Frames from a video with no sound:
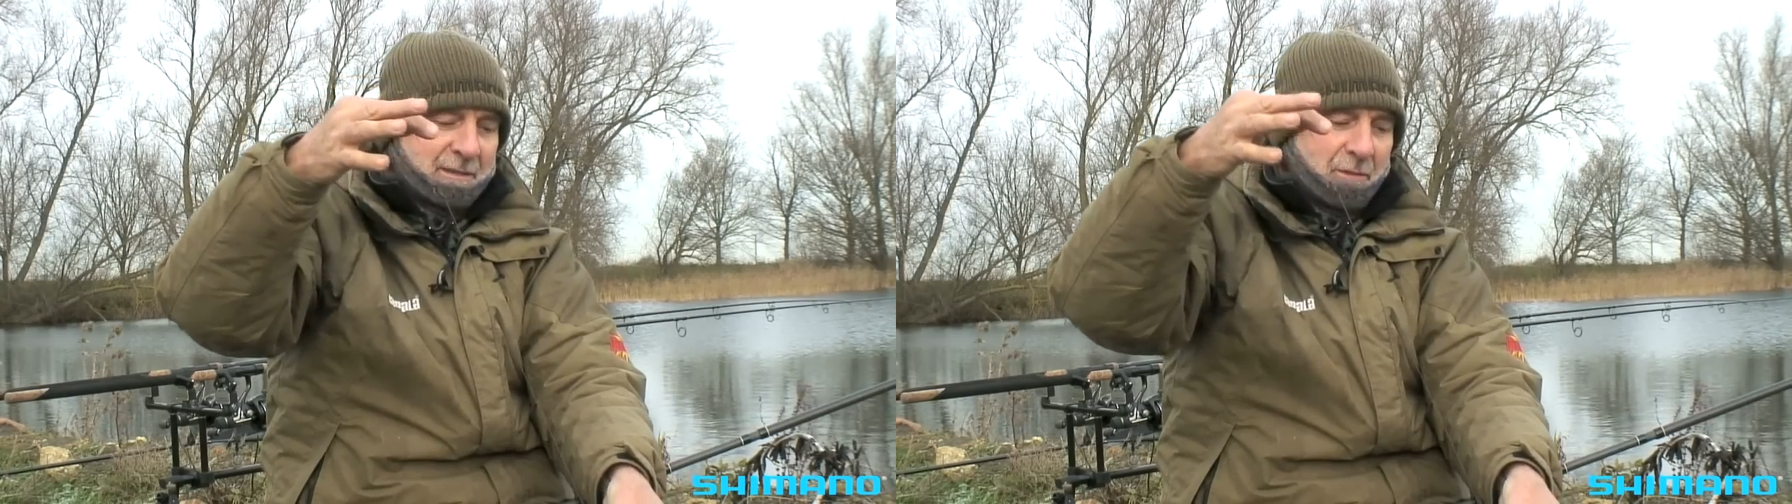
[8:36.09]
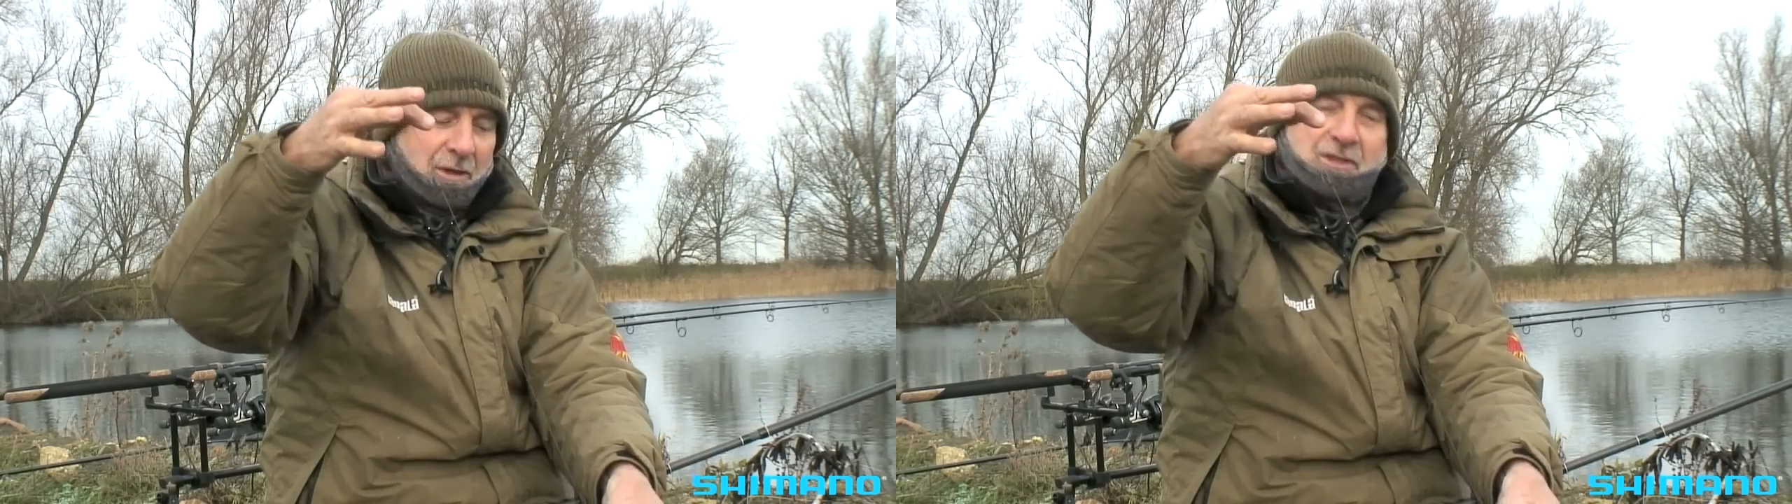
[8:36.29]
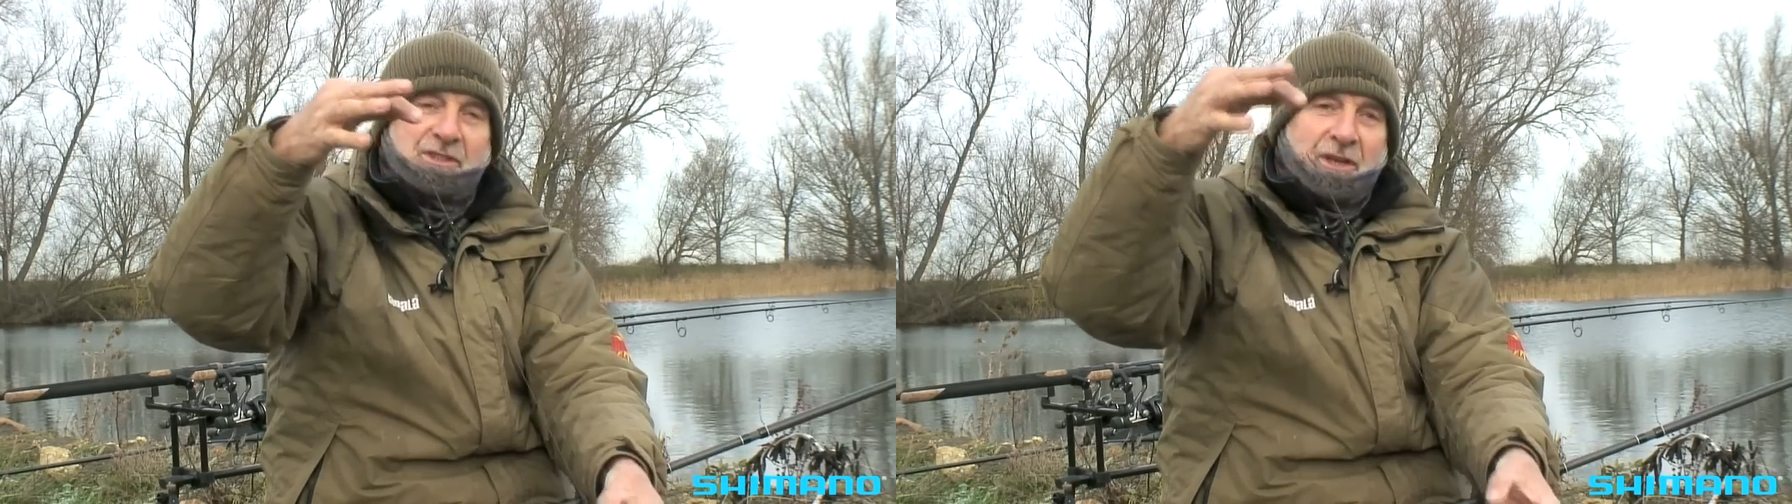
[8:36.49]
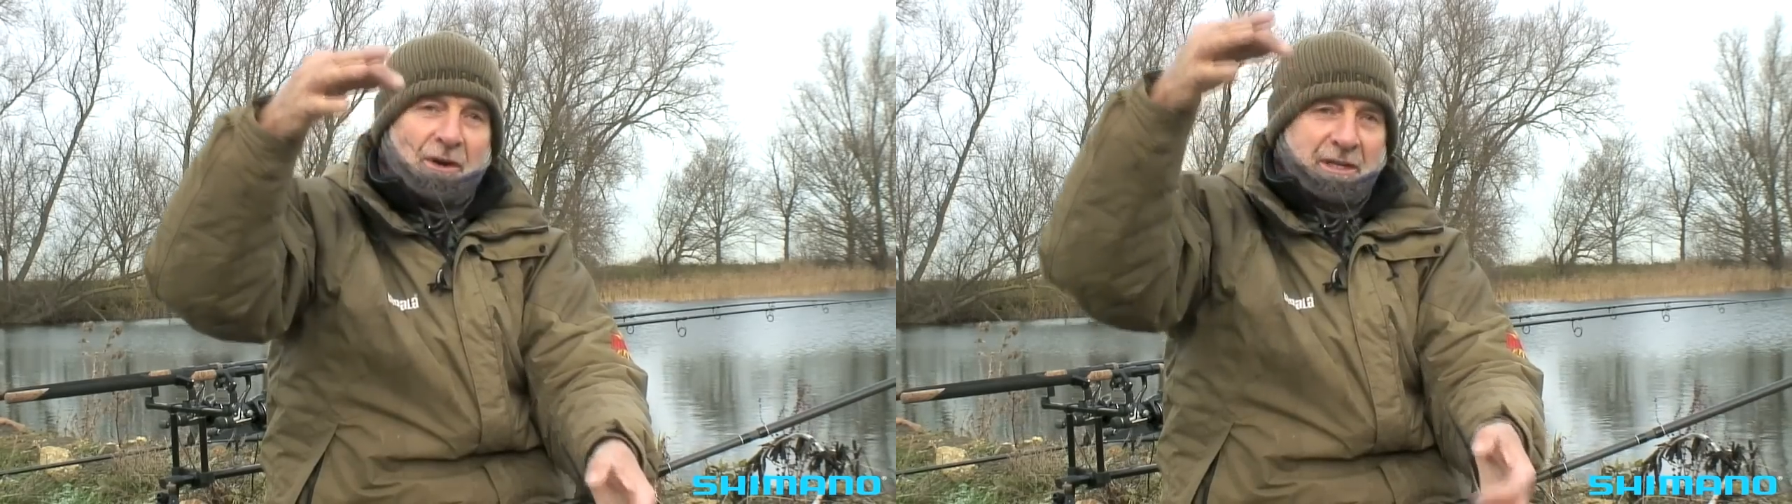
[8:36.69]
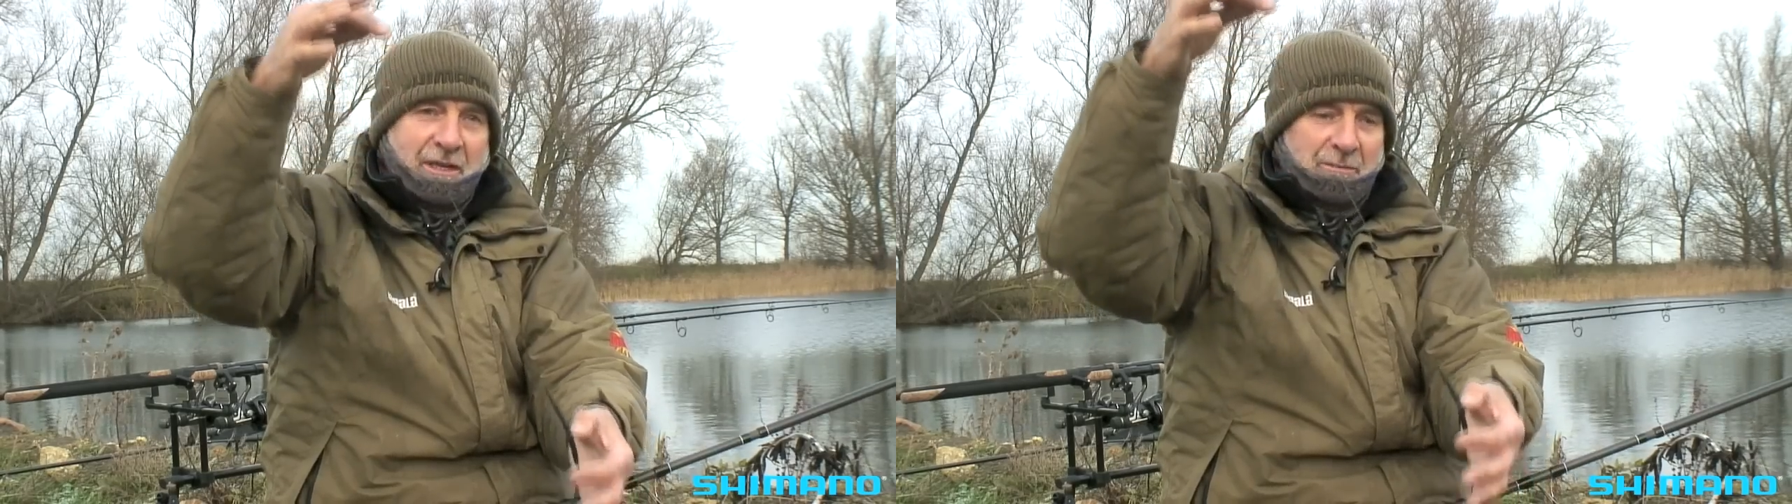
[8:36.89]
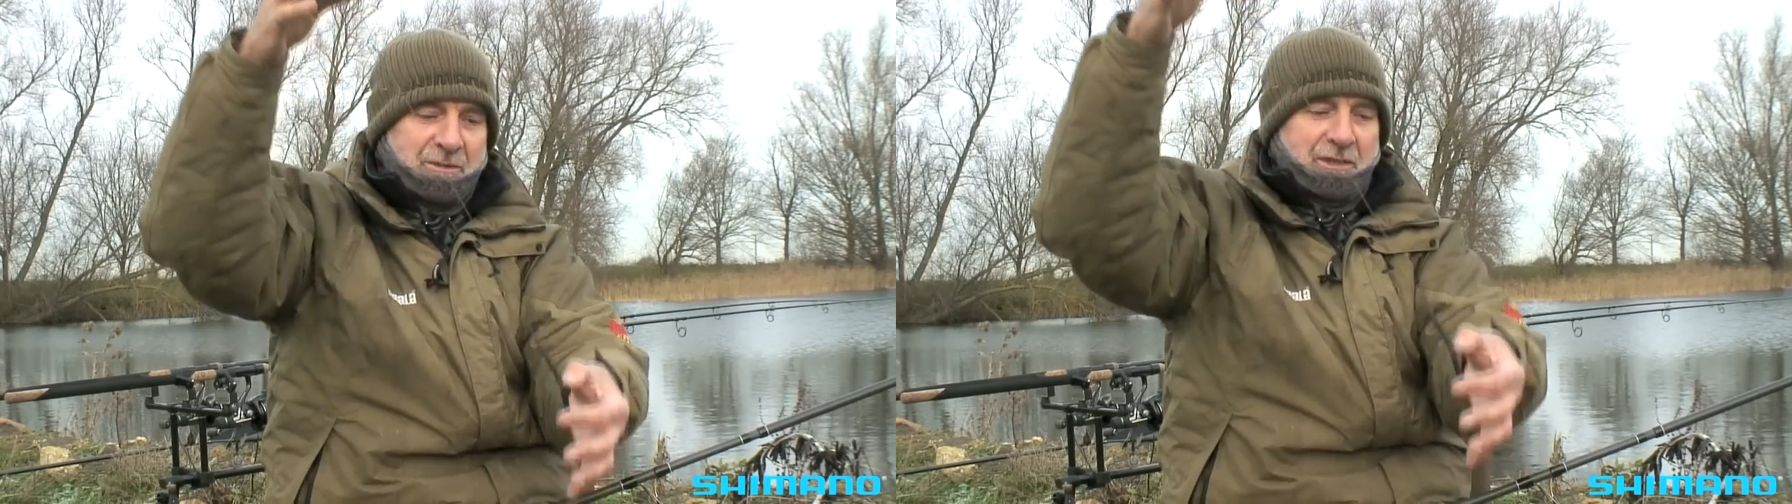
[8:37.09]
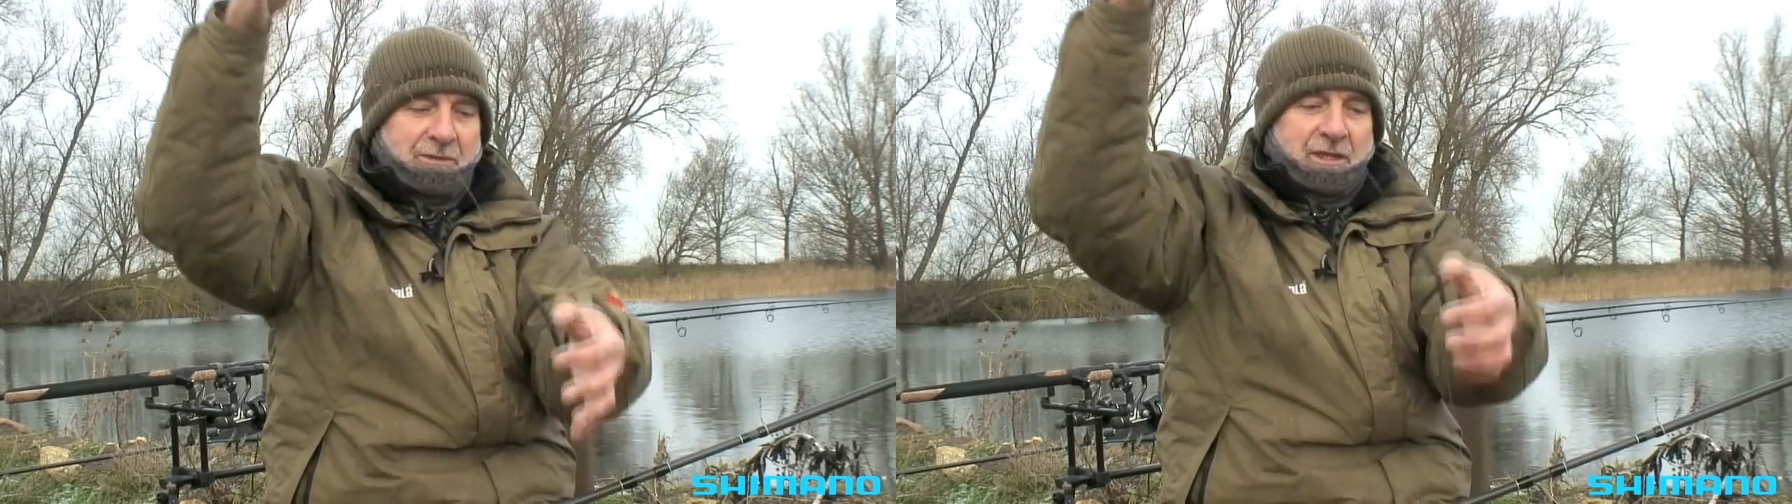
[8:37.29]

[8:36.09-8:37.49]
by just tightening up to